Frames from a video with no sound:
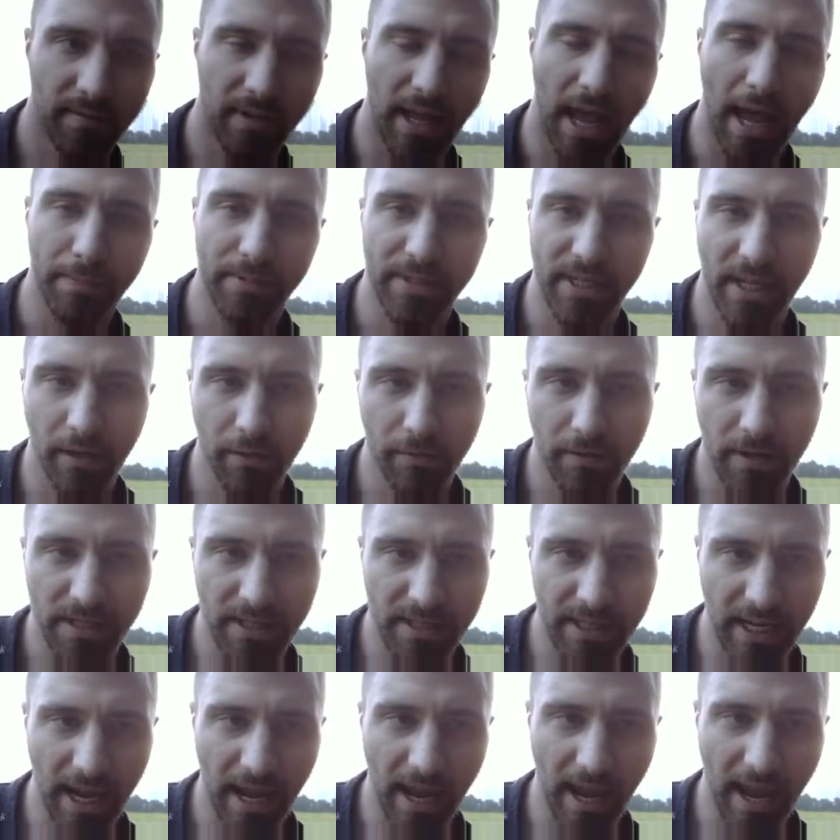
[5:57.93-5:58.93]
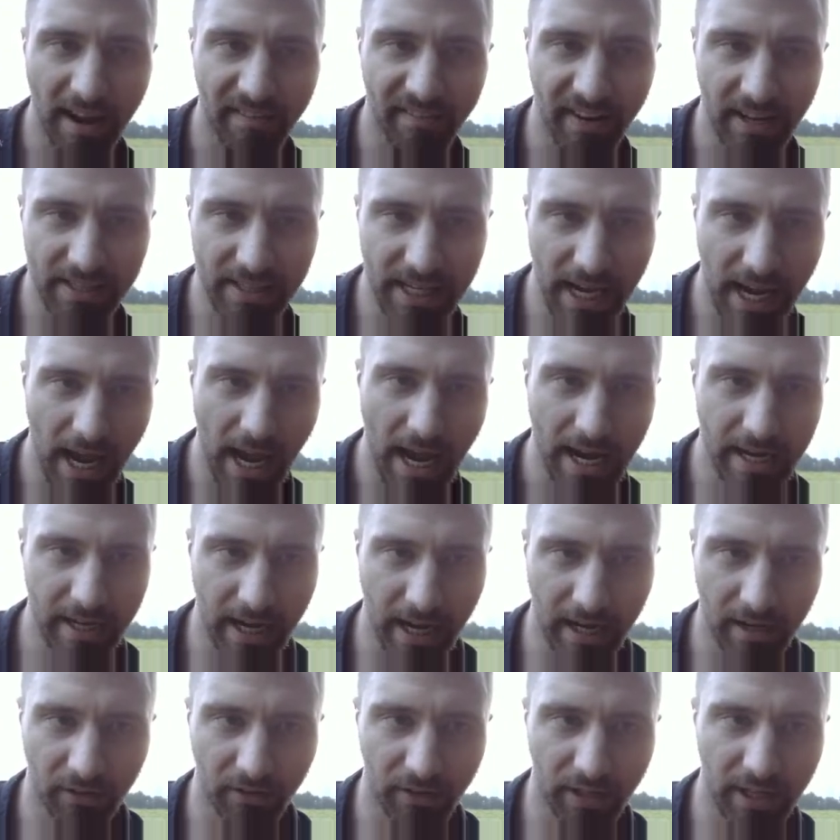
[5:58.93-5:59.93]
AbCellera's advanced AI and
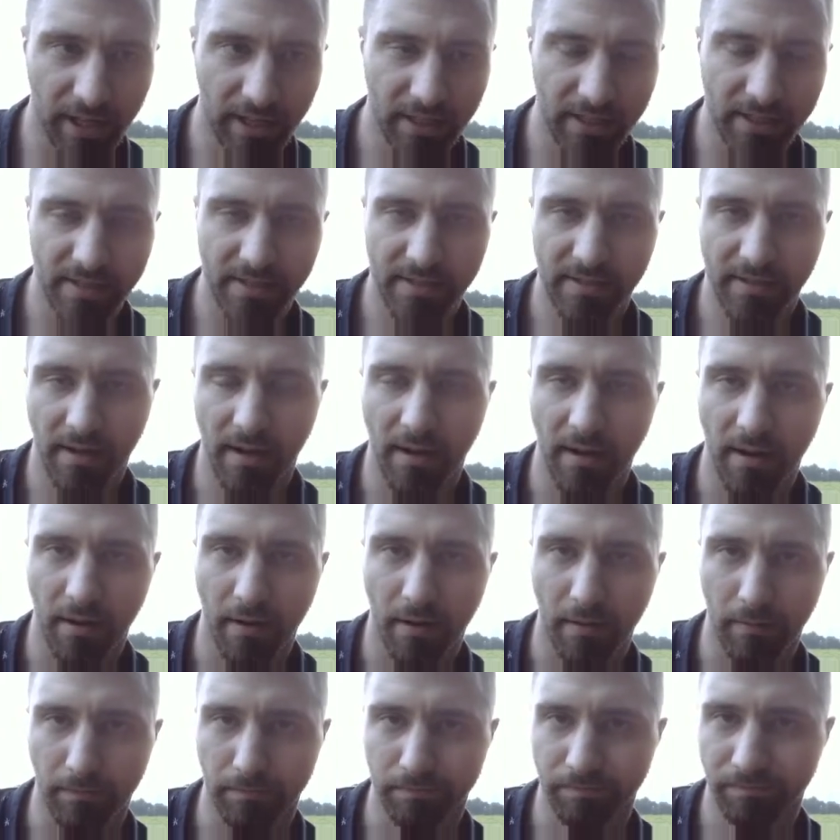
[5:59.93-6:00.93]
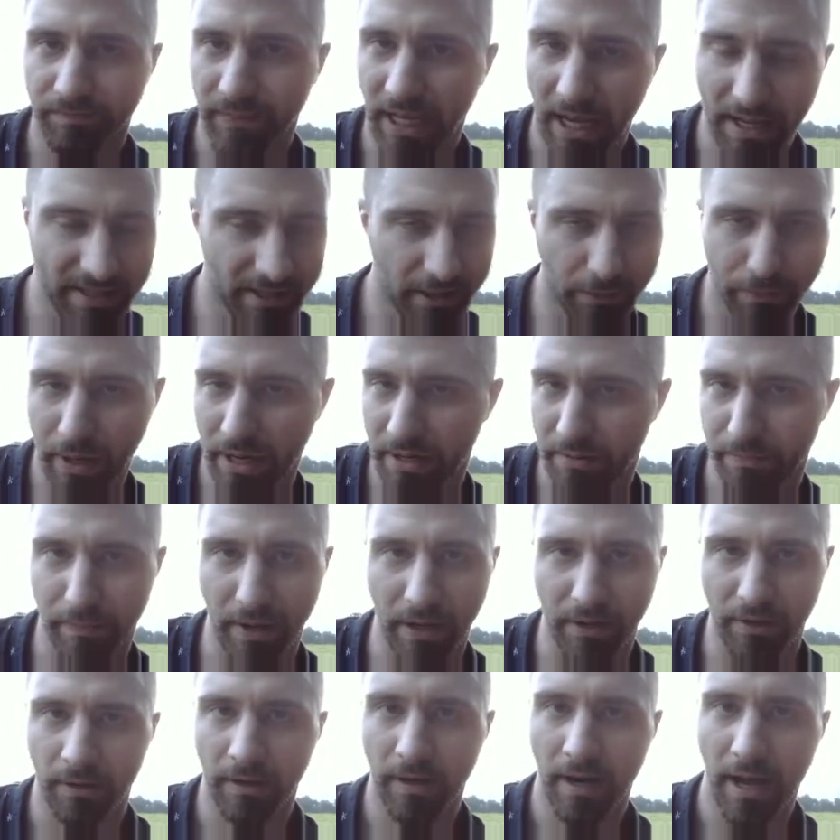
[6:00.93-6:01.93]
analytics. Um, it's their bread and
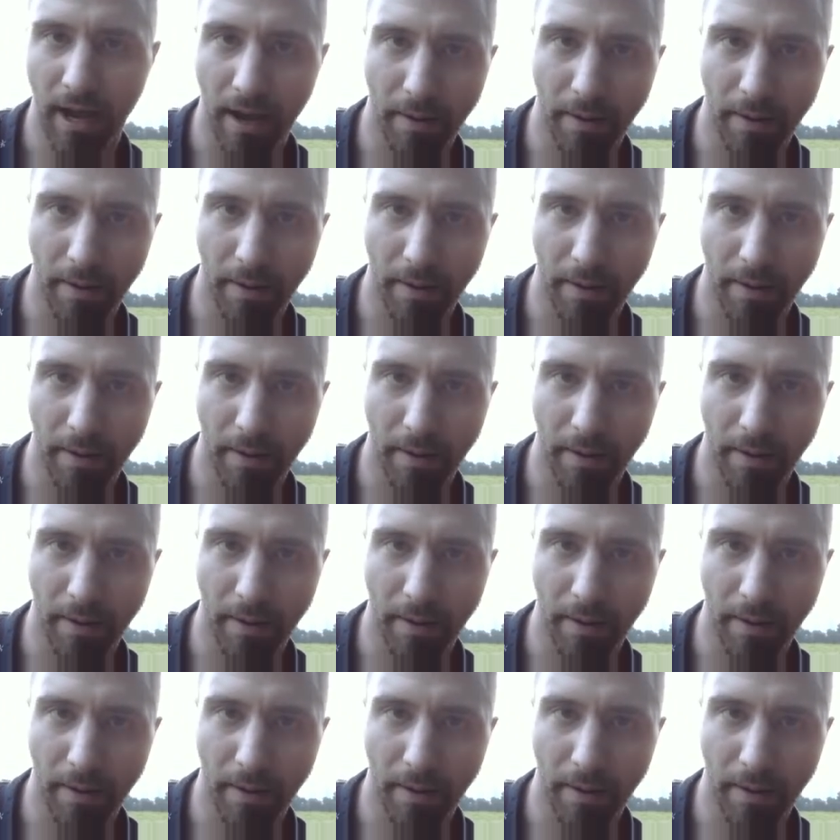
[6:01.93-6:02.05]
butter.